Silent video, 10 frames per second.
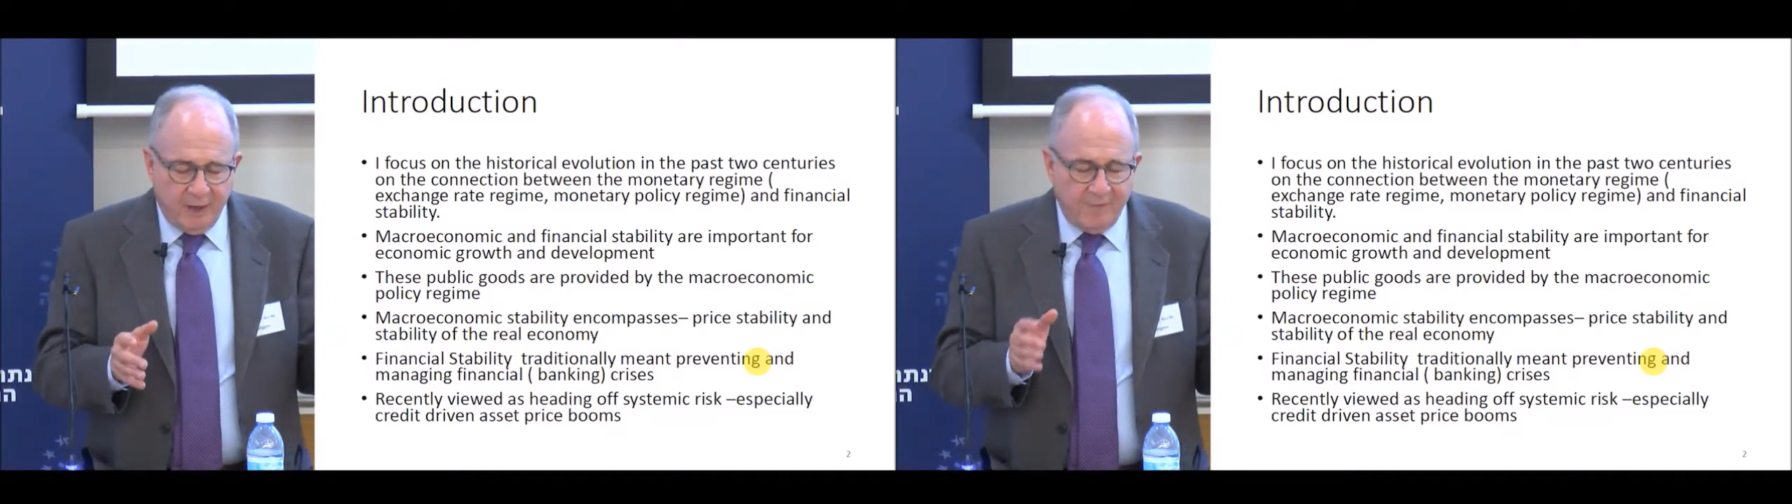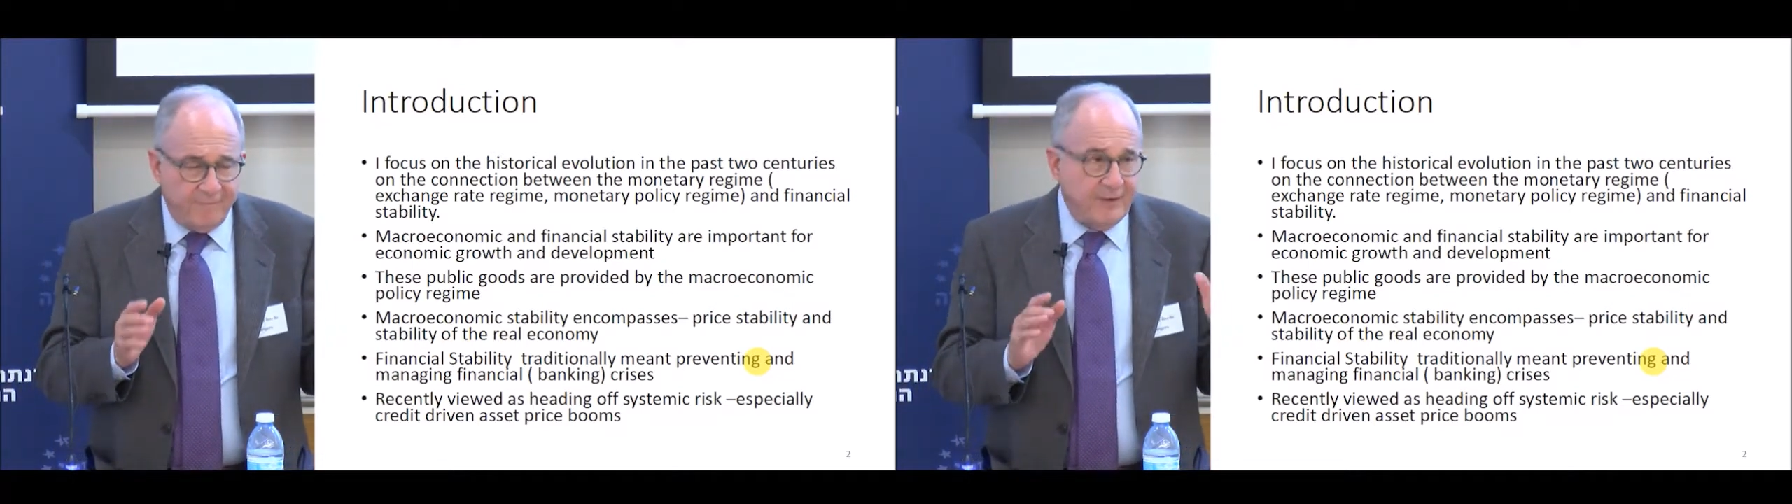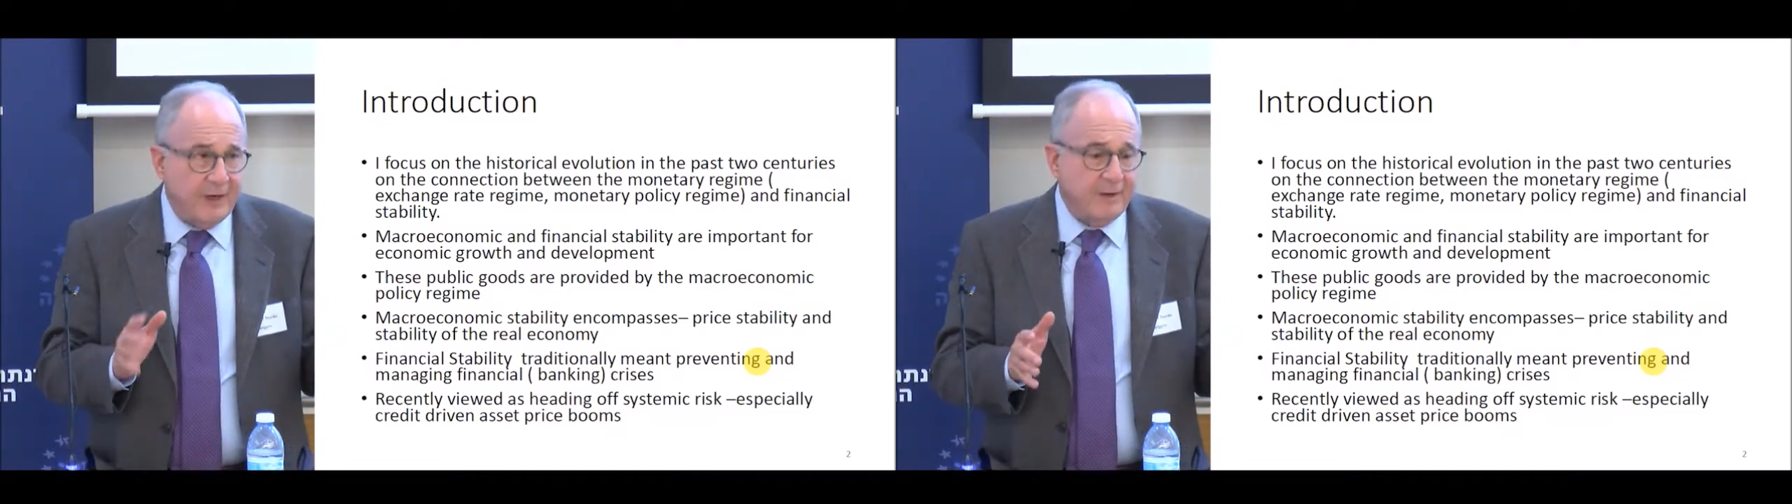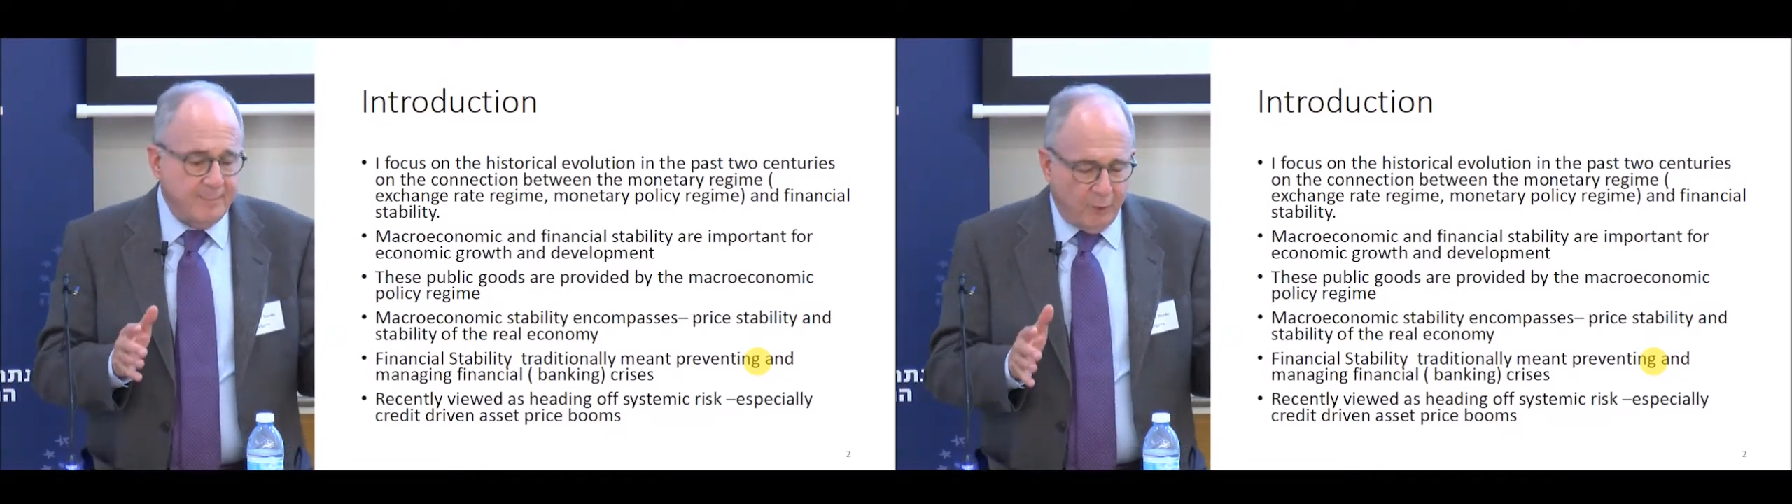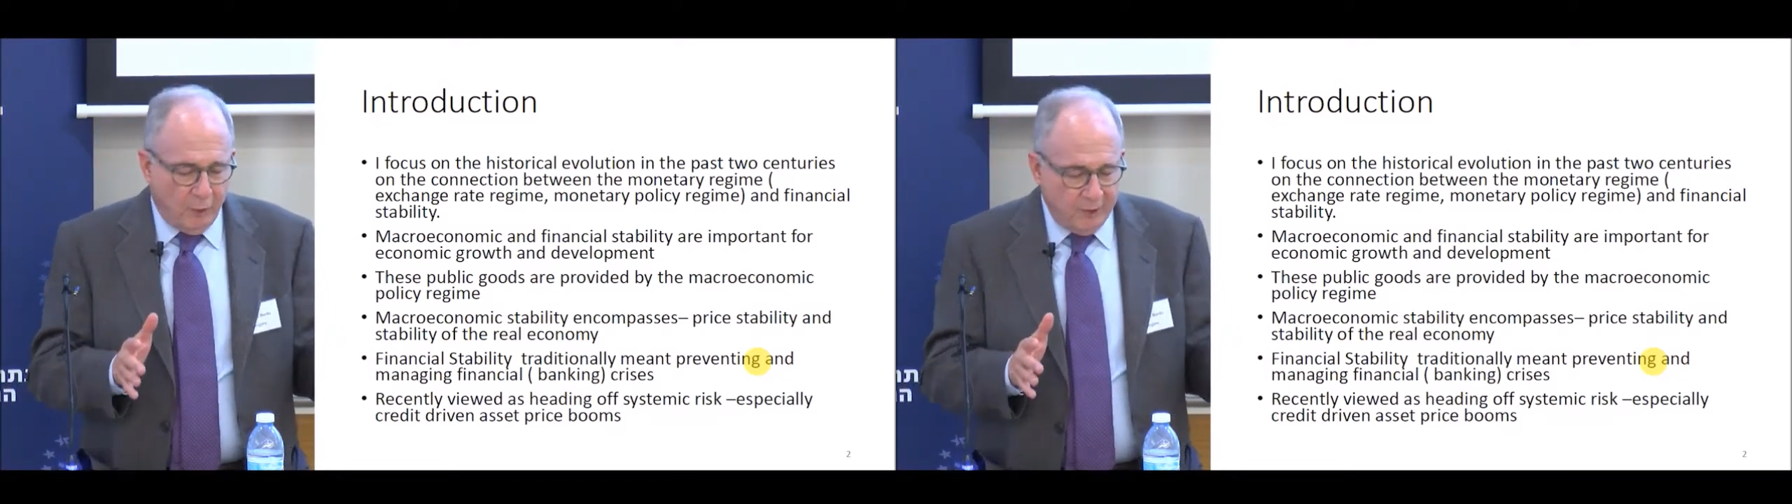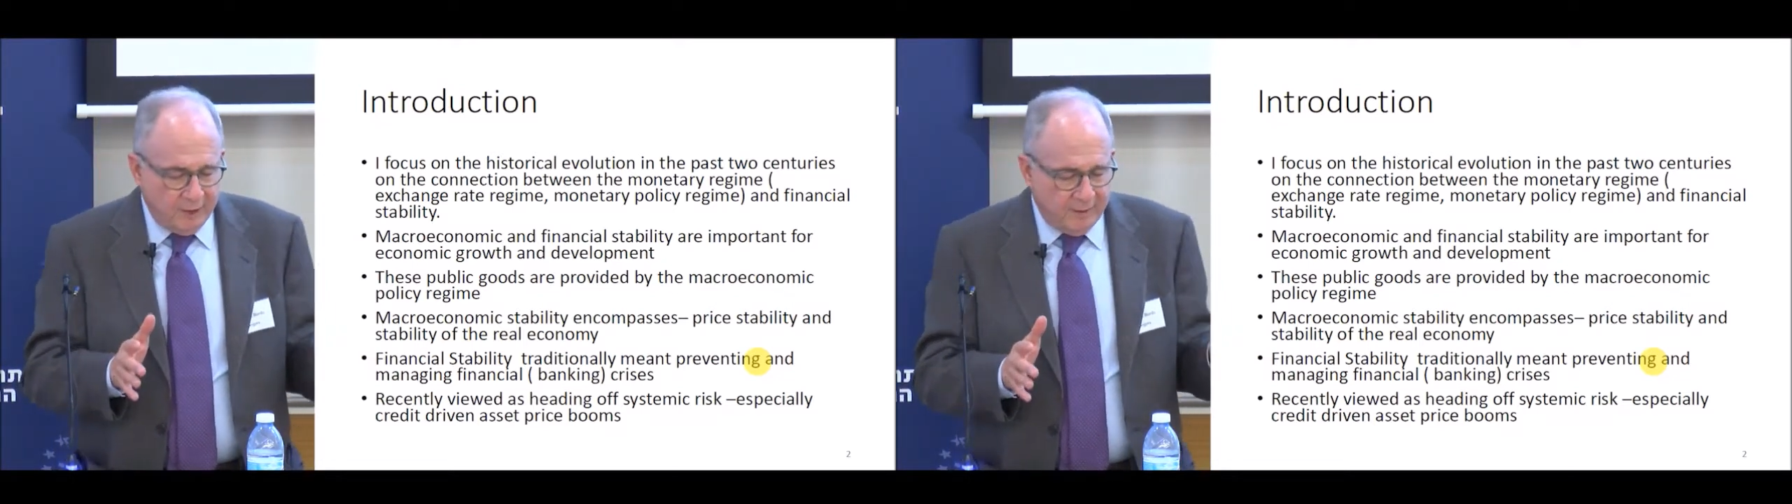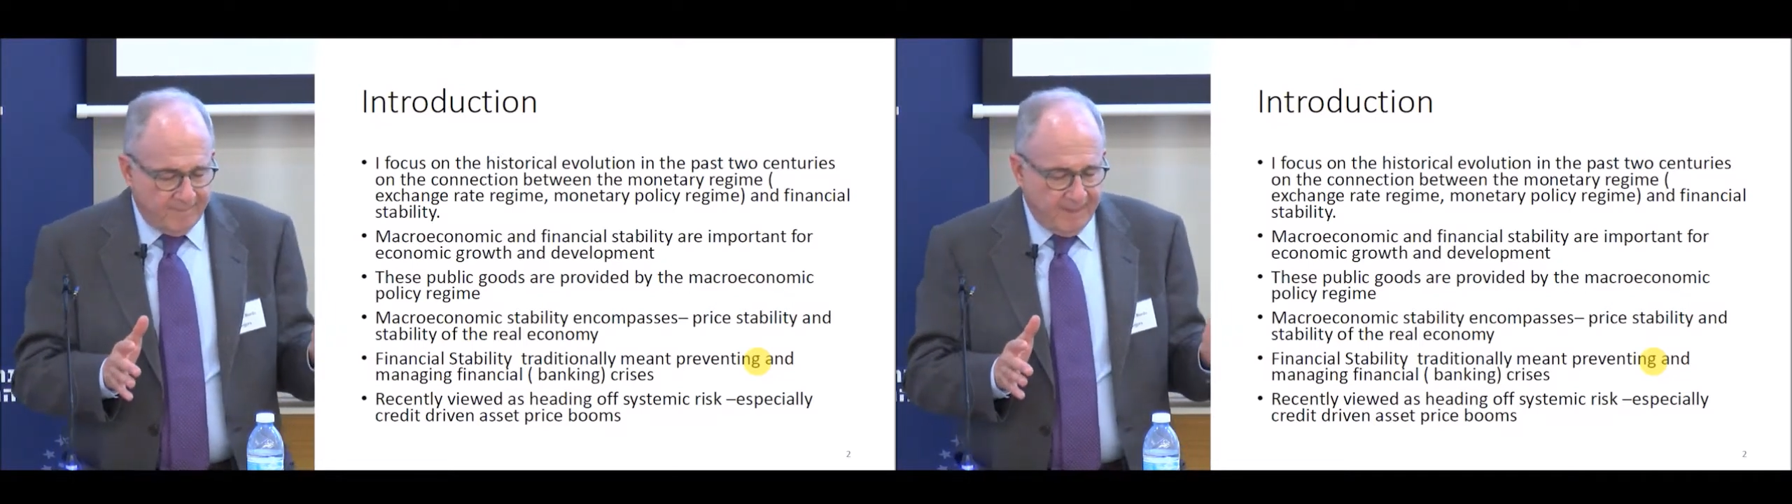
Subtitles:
are very important